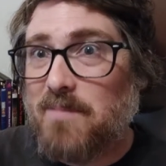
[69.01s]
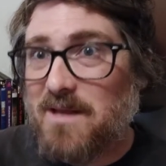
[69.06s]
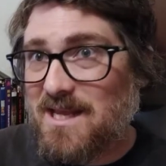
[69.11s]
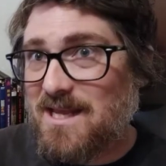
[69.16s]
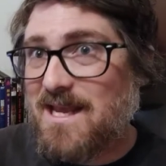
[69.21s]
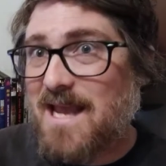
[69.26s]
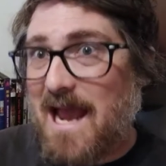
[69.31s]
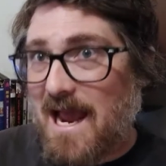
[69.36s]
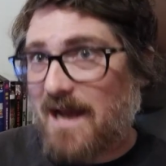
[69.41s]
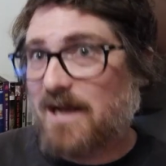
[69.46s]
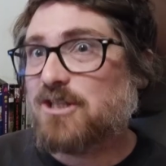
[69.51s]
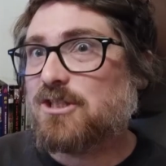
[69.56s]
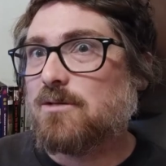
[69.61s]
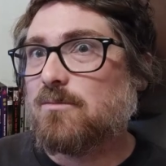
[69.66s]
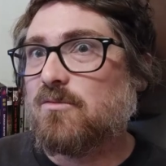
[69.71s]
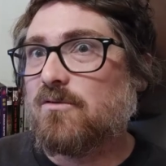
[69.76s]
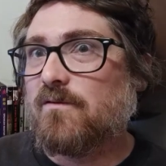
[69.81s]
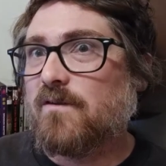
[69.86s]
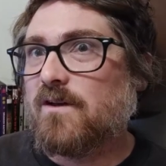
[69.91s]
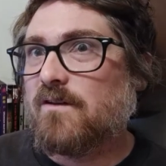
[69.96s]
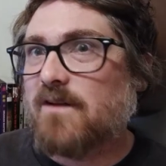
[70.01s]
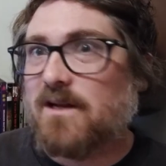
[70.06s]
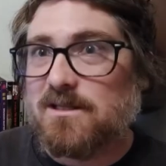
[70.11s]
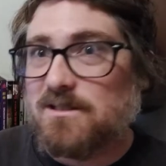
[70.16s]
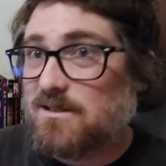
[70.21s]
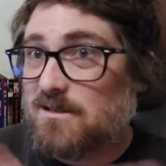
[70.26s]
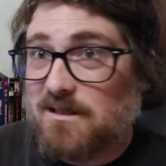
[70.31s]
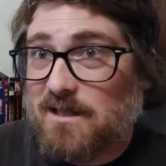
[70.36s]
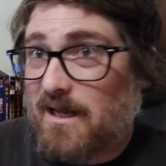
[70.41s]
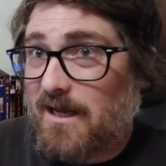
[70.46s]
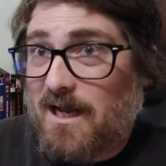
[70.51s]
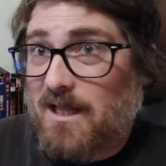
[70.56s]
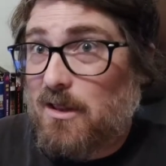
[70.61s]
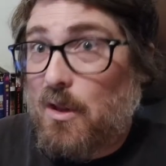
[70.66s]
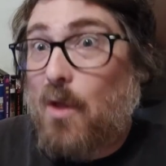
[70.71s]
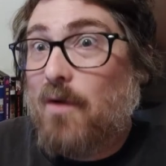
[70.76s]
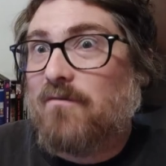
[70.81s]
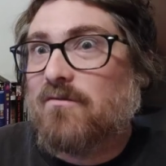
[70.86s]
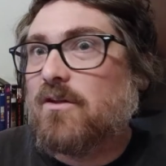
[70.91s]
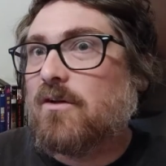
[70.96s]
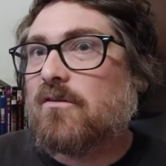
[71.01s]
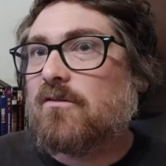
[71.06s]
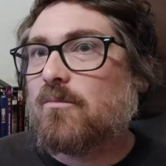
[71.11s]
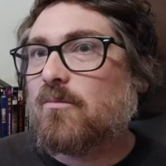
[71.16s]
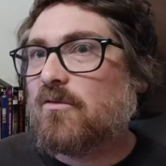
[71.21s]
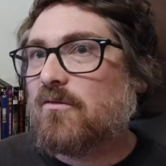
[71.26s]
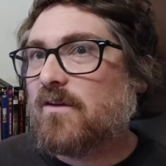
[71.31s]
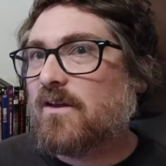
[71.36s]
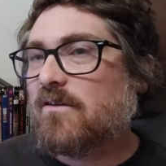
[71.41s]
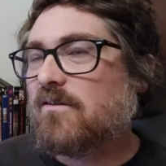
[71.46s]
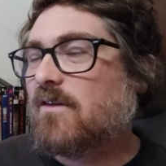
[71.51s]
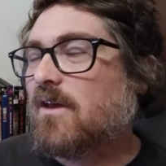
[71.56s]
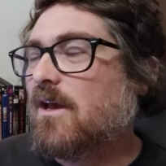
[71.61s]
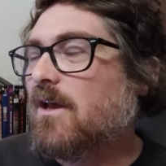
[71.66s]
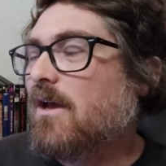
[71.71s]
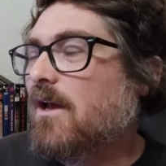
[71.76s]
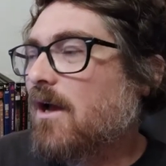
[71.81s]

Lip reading: B action movies. I just like, I love those movies.